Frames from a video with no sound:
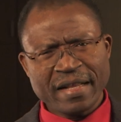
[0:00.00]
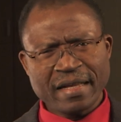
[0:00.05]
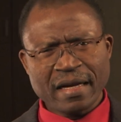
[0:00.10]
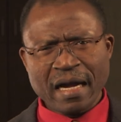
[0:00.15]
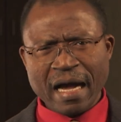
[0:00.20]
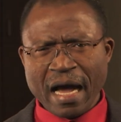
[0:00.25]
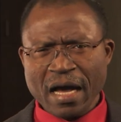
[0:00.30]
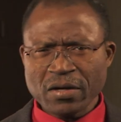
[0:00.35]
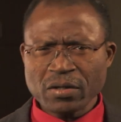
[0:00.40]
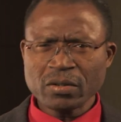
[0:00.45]
the
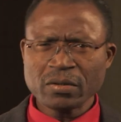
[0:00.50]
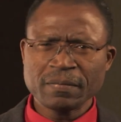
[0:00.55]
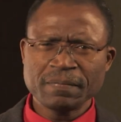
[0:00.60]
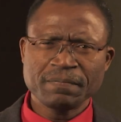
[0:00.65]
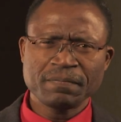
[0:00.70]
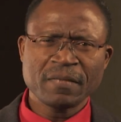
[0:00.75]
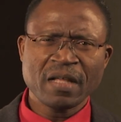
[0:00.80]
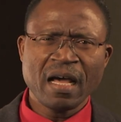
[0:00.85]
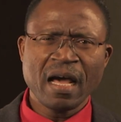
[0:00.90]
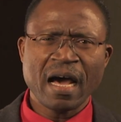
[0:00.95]
cattle,
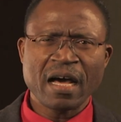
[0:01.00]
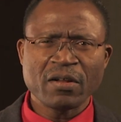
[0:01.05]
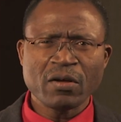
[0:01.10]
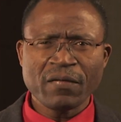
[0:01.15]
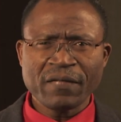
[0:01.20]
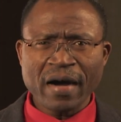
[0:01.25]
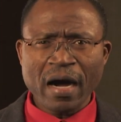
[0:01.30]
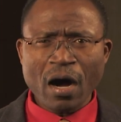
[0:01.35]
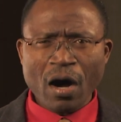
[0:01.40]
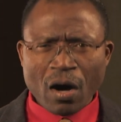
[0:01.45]
and
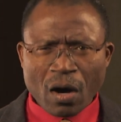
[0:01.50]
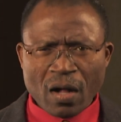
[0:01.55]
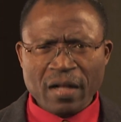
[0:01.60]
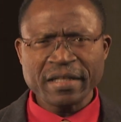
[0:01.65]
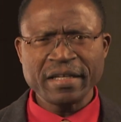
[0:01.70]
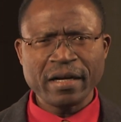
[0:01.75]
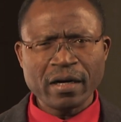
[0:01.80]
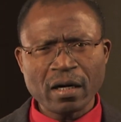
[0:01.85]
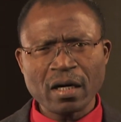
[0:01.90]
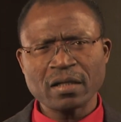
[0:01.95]
over all
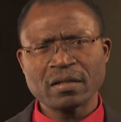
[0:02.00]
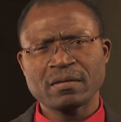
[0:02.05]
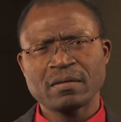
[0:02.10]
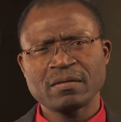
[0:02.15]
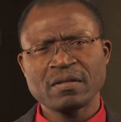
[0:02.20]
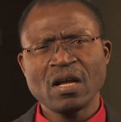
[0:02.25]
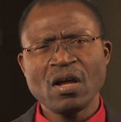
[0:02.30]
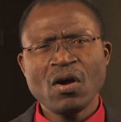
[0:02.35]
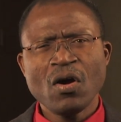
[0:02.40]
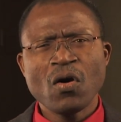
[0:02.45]
the earth,
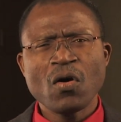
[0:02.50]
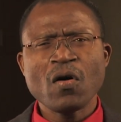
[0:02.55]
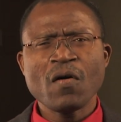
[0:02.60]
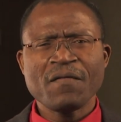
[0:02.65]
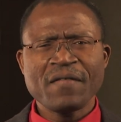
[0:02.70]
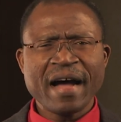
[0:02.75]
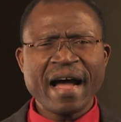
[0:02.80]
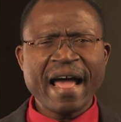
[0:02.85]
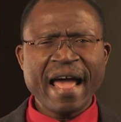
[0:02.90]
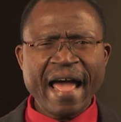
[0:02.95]

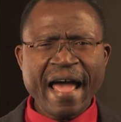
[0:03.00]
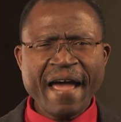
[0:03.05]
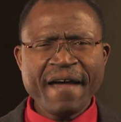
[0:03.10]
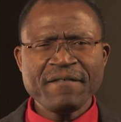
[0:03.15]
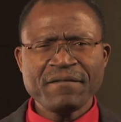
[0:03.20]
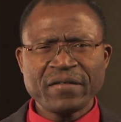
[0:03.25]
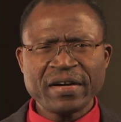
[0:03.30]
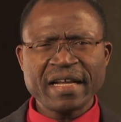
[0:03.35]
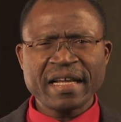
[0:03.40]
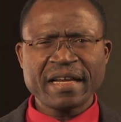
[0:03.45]
over
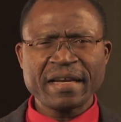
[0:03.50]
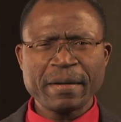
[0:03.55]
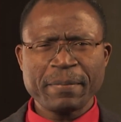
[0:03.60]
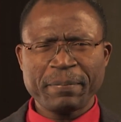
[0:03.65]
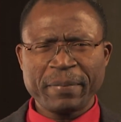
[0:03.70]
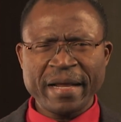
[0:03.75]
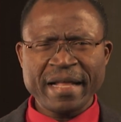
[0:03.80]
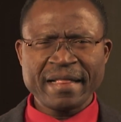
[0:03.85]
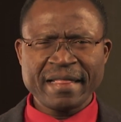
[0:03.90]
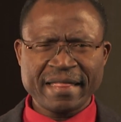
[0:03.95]
every
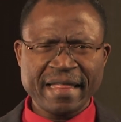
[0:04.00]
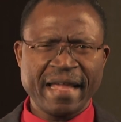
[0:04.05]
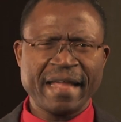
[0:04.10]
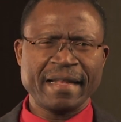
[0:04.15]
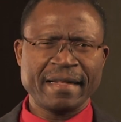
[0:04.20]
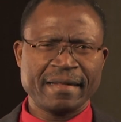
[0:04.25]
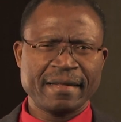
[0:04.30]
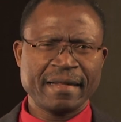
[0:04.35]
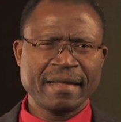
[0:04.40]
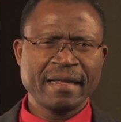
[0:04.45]
creeping
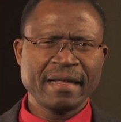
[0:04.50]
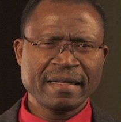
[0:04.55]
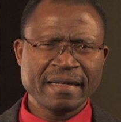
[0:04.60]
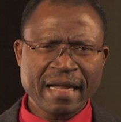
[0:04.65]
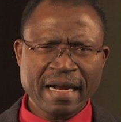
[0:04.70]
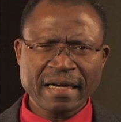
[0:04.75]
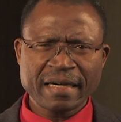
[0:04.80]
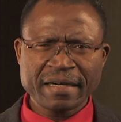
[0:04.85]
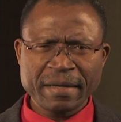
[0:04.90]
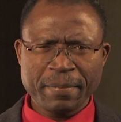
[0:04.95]
thing
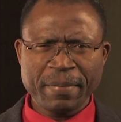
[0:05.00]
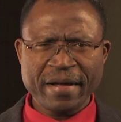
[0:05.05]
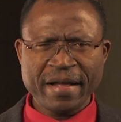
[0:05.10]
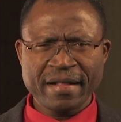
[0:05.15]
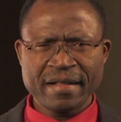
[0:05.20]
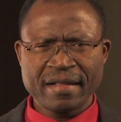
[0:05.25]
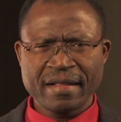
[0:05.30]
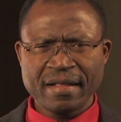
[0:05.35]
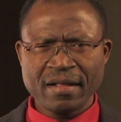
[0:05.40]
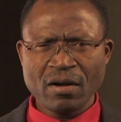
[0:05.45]
that
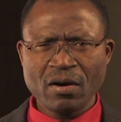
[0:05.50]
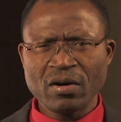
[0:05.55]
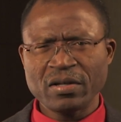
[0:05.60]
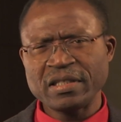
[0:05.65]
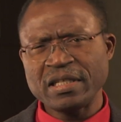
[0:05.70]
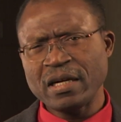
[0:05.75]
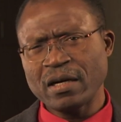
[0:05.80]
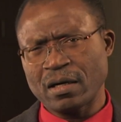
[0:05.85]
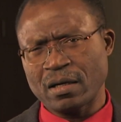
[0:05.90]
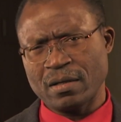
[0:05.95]
creepeth on
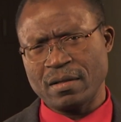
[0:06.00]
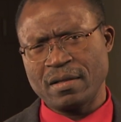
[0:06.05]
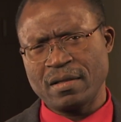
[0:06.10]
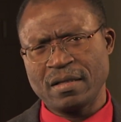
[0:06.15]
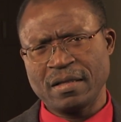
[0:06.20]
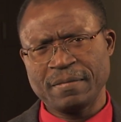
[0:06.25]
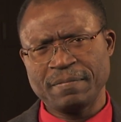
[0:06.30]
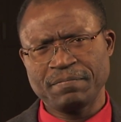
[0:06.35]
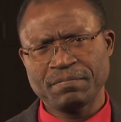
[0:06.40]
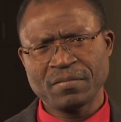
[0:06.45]
the
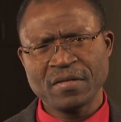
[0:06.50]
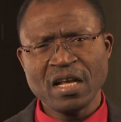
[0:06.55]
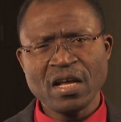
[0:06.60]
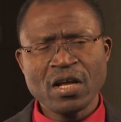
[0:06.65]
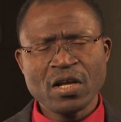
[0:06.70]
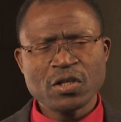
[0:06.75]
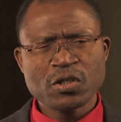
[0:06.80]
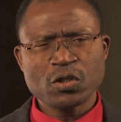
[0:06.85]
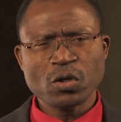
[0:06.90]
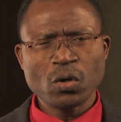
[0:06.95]
earth."
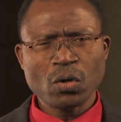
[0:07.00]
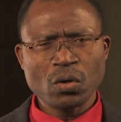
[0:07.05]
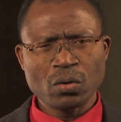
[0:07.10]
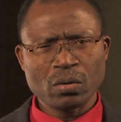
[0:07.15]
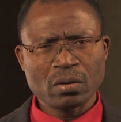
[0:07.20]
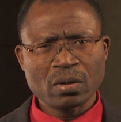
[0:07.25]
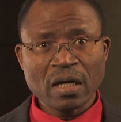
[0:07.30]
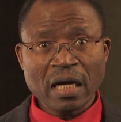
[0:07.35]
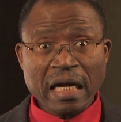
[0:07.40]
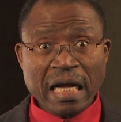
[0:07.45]

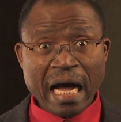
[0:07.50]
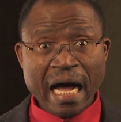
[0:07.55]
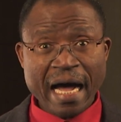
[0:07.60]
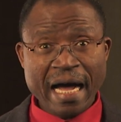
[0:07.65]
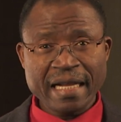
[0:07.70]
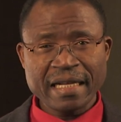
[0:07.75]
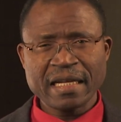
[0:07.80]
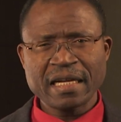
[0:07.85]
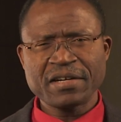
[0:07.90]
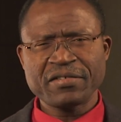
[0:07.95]
So
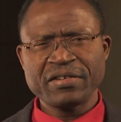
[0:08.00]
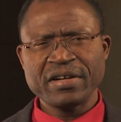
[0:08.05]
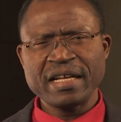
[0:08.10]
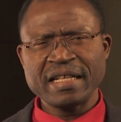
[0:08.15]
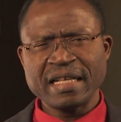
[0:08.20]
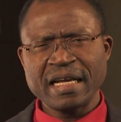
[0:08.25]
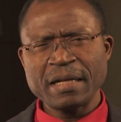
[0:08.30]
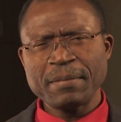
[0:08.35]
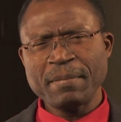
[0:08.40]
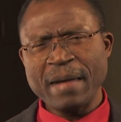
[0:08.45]
God
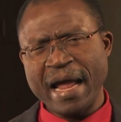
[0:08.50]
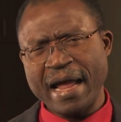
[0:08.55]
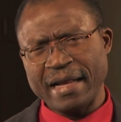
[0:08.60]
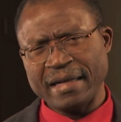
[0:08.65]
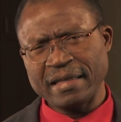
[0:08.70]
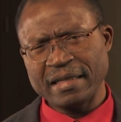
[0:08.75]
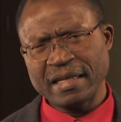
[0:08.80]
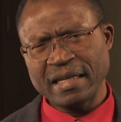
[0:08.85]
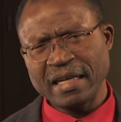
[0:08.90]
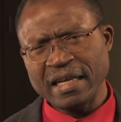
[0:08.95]
created
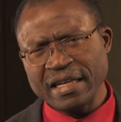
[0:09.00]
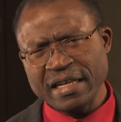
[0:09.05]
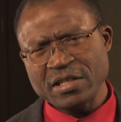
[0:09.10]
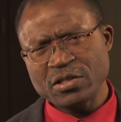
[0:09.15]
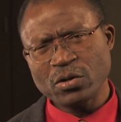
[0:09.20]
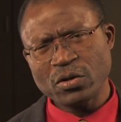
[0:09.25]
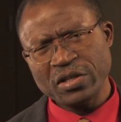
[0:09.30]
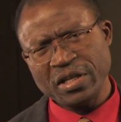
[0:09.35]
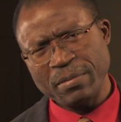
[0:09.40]
man in his own